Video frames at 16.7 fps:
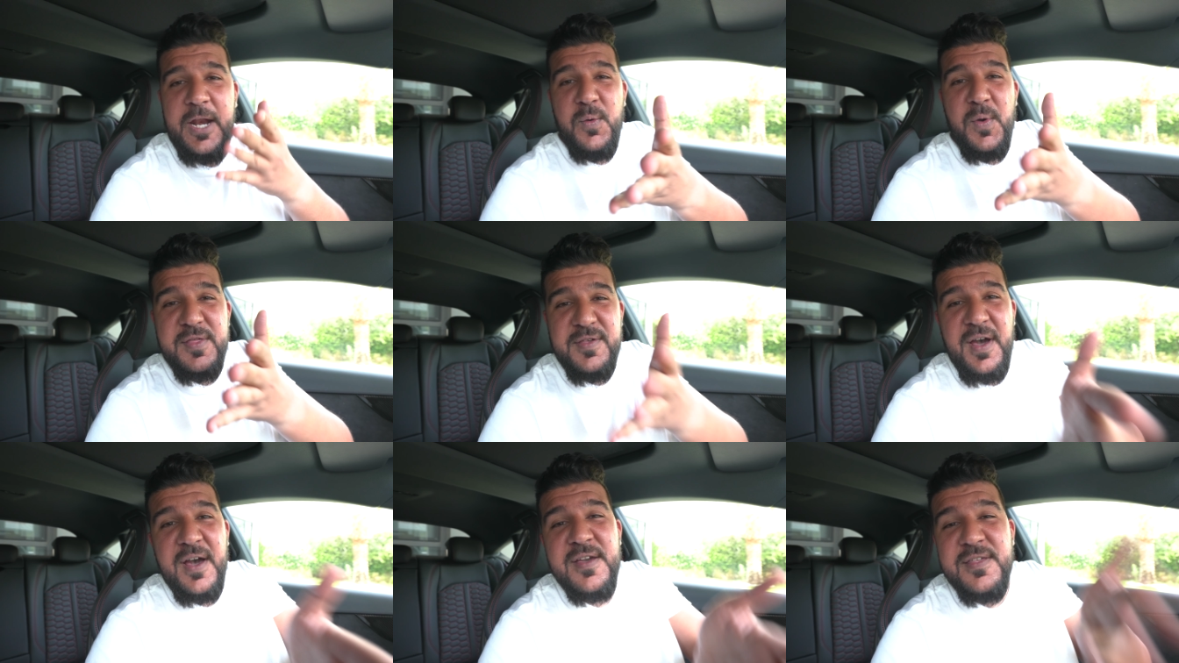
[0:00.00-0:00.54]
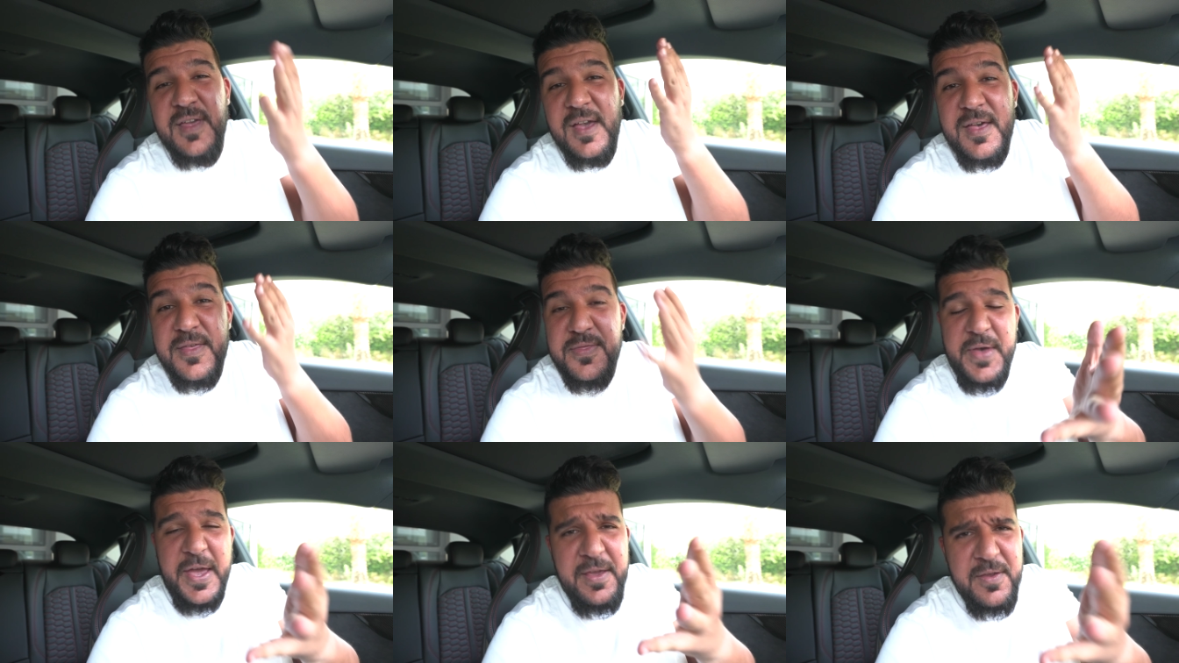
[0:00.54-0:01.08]
Anyways, guys,
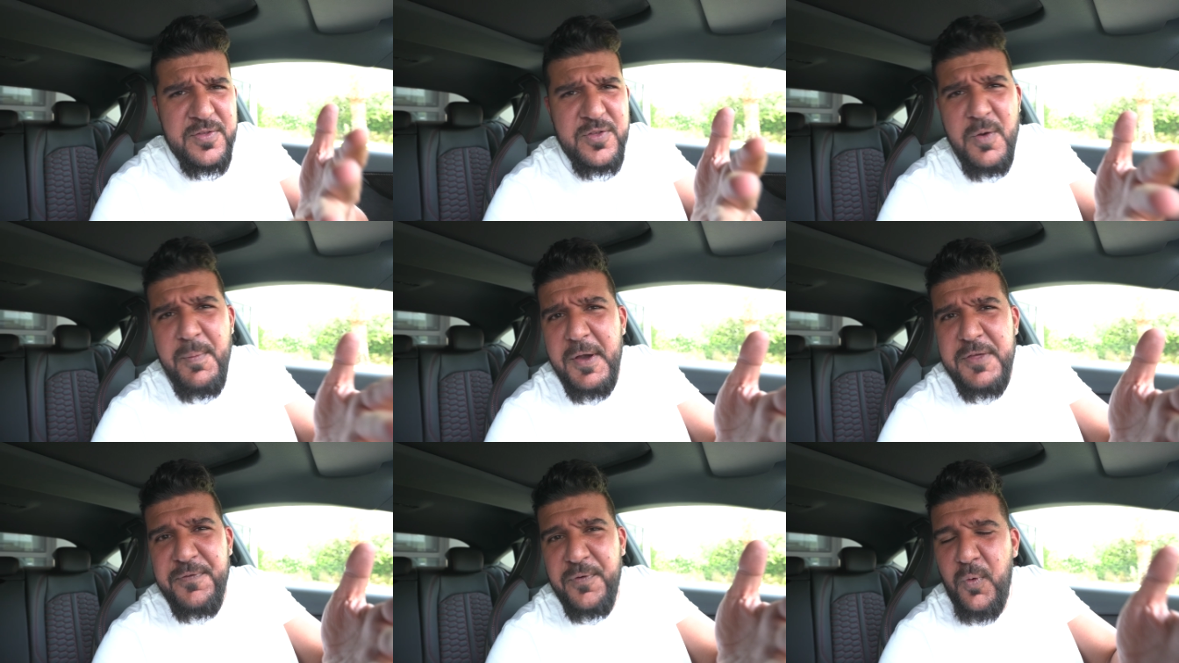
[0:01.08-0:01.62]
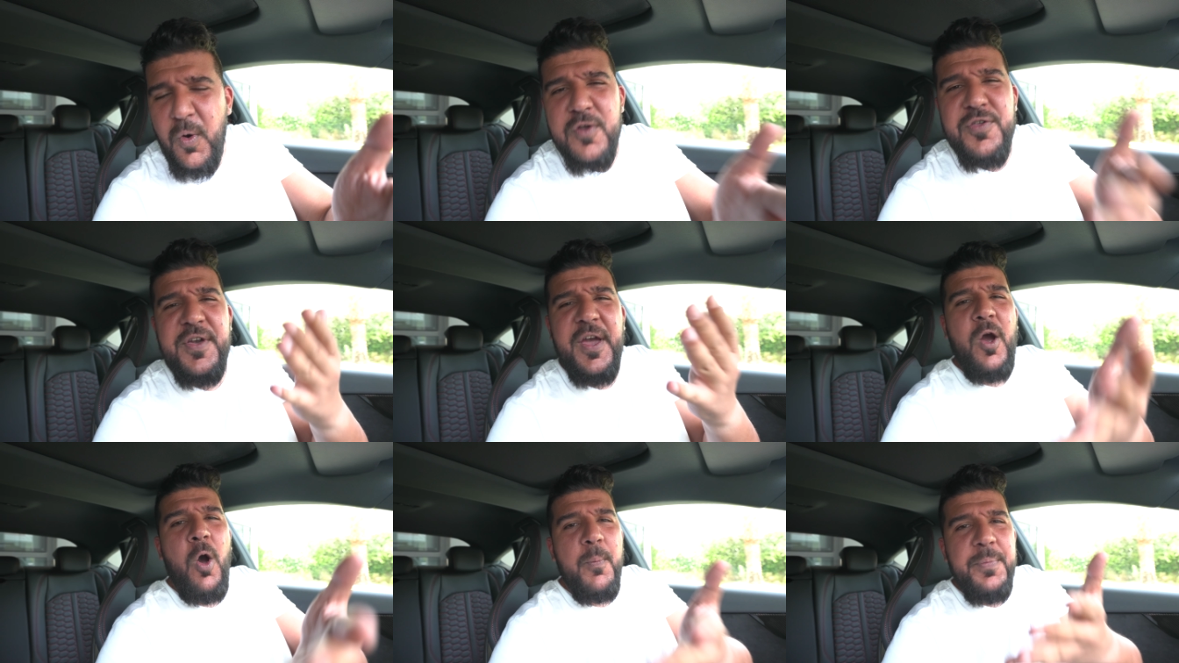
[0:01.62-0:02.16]
thank you so much for
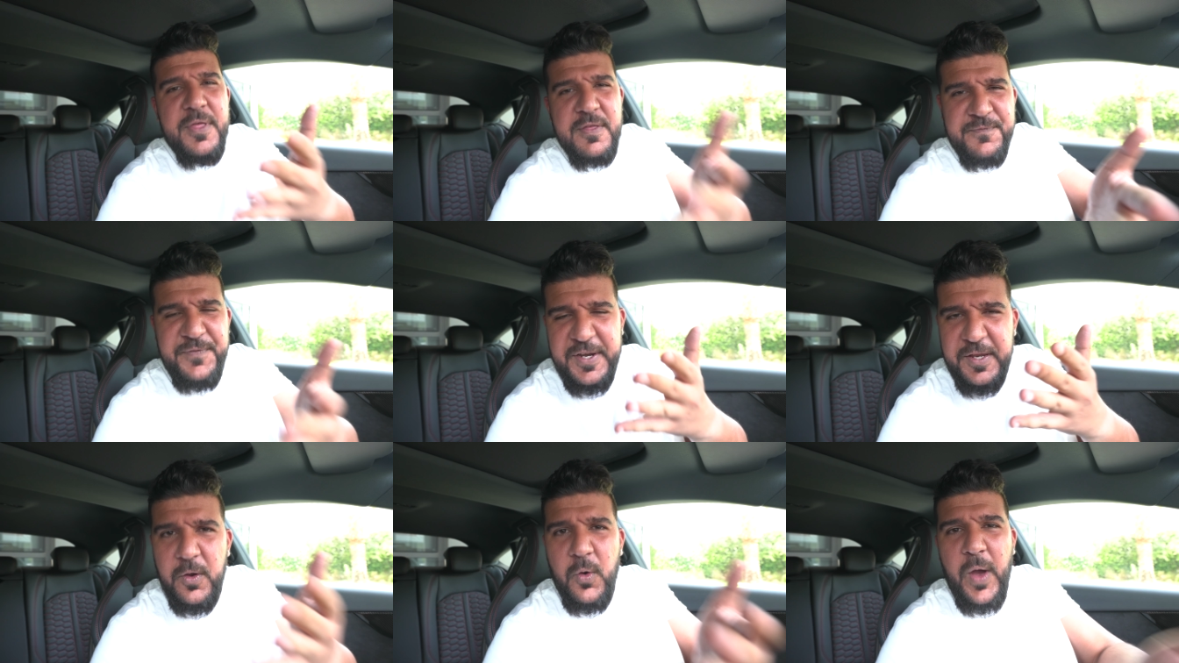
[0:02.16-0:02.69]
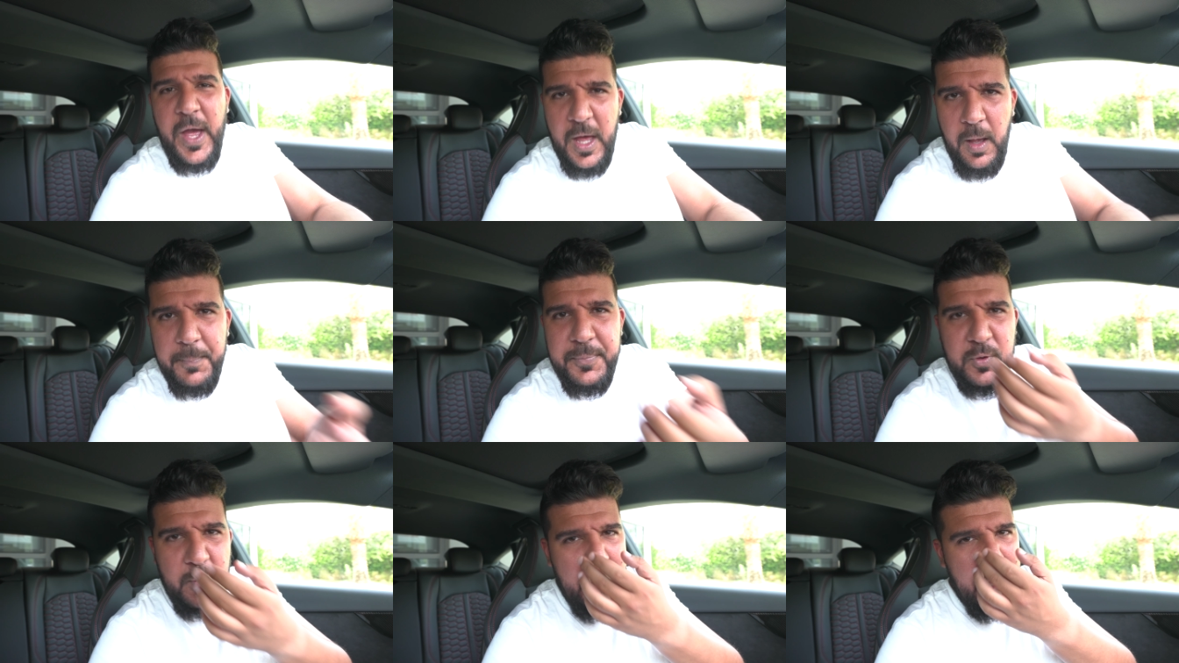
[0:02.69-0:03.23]
watching. I hope this video
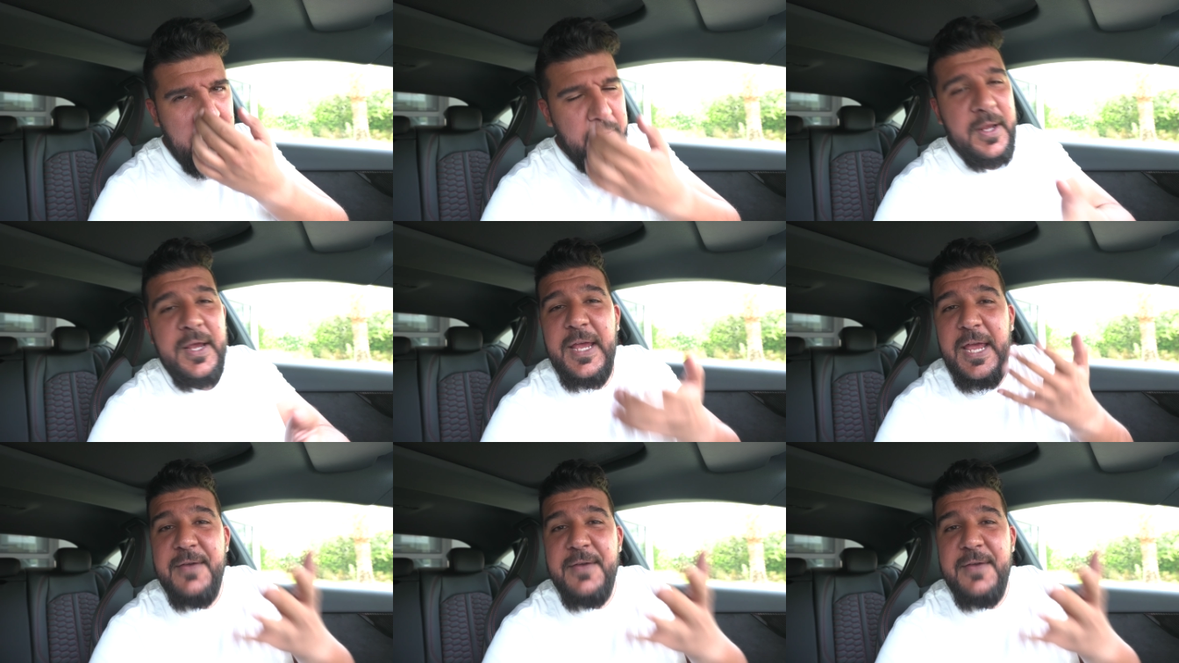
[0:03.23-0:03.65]
helped you out.